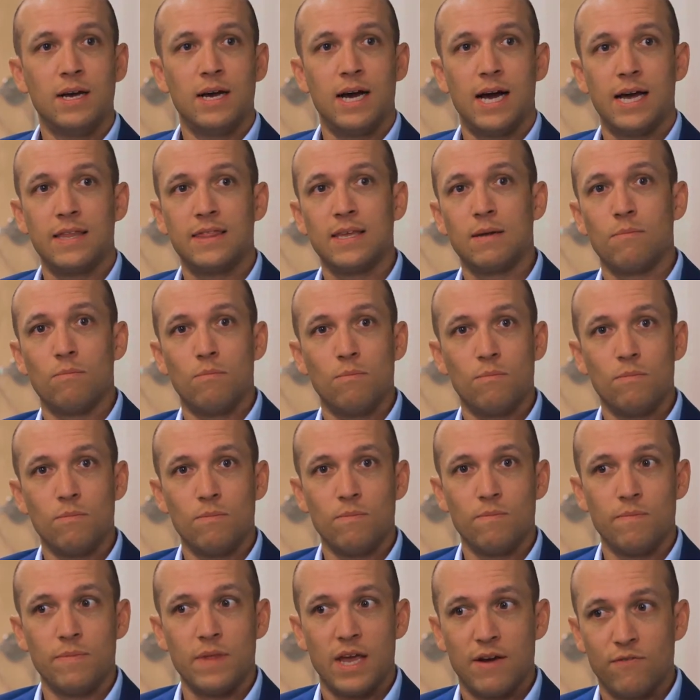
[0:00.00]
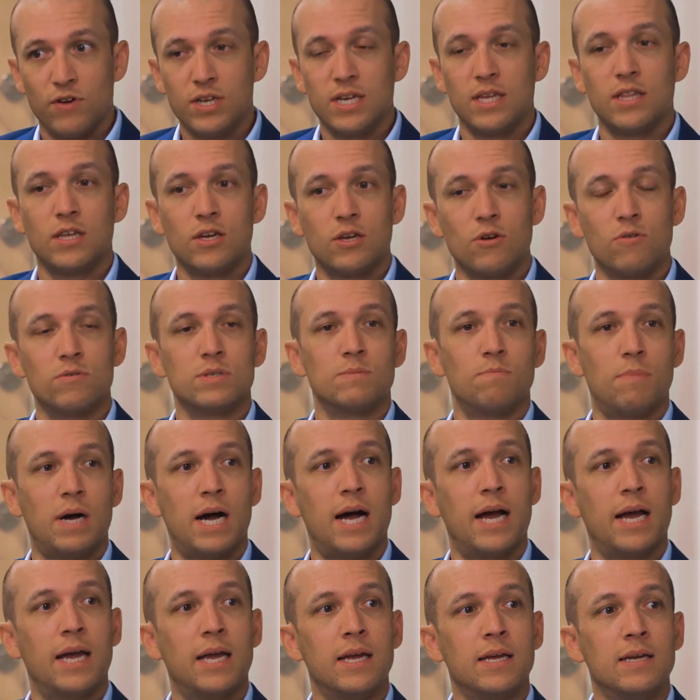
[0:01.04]
I think every day that goes
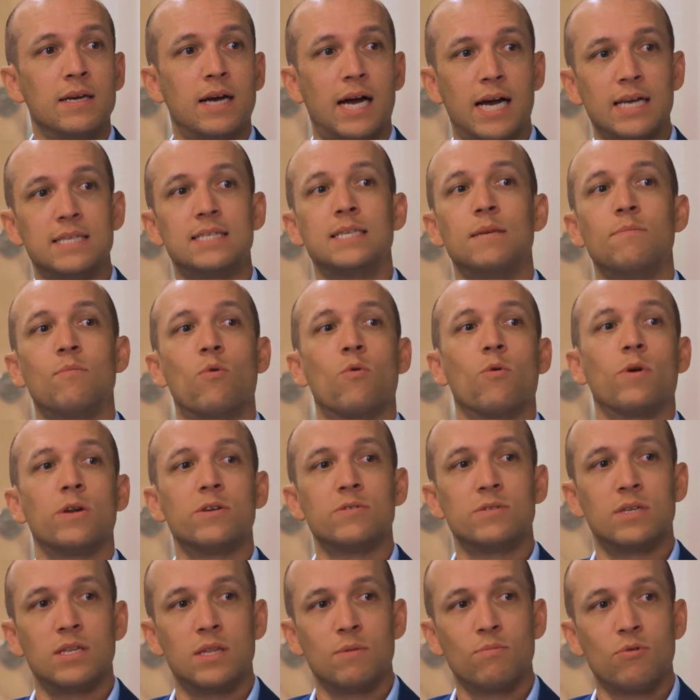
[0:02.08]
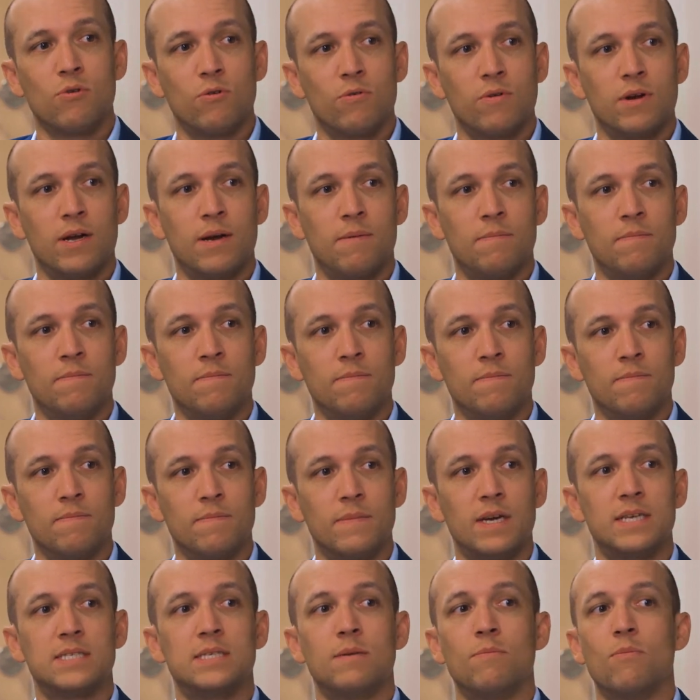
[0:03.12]
by, I see more interest in the program.
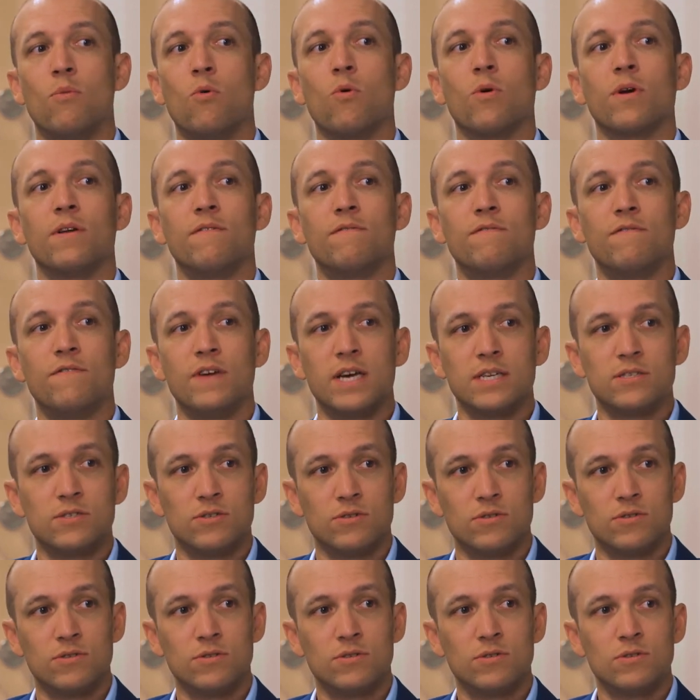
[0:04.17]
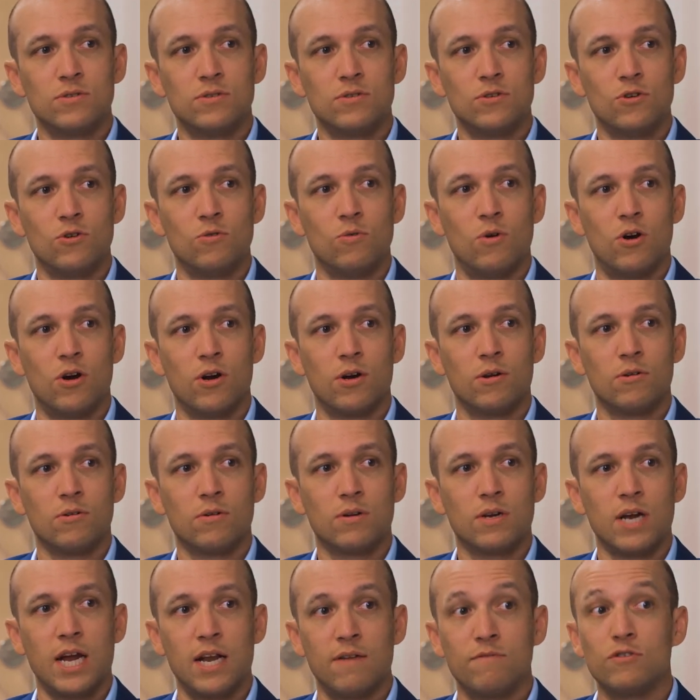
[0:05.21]
I see more investors who are
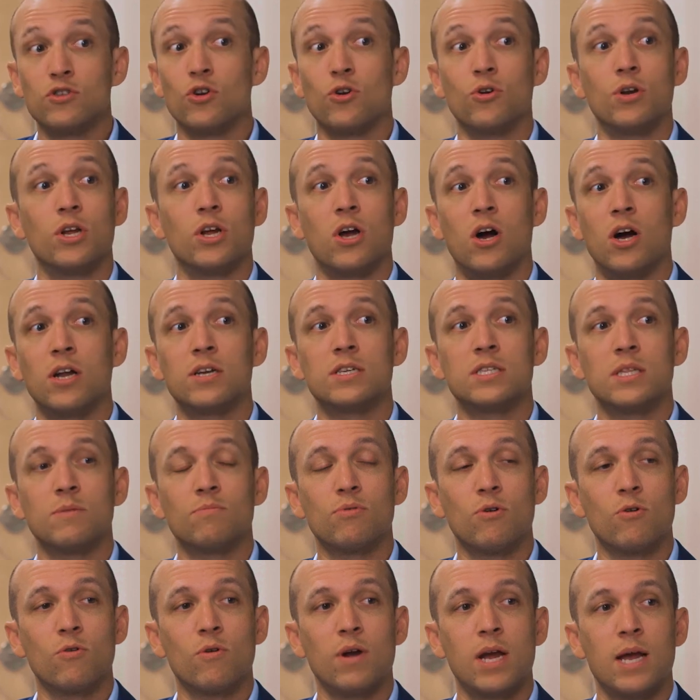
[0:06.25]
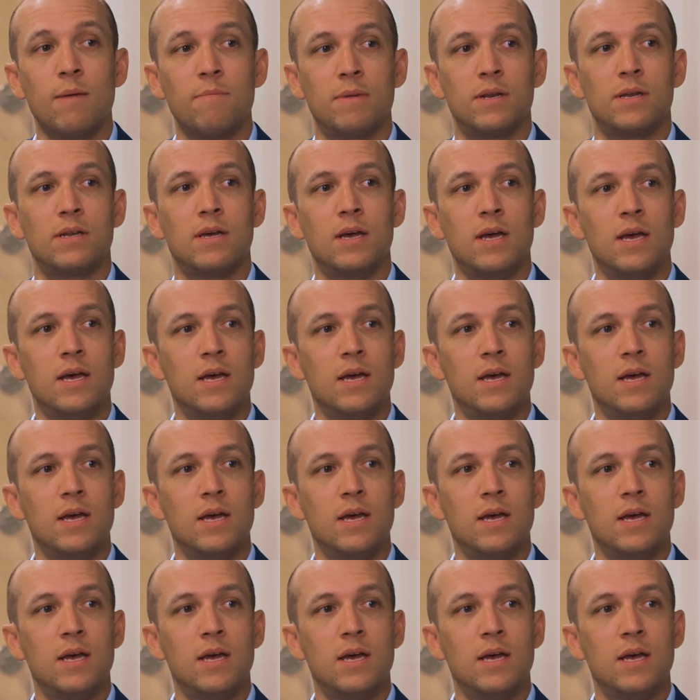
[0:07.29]
kind of turning on to the program and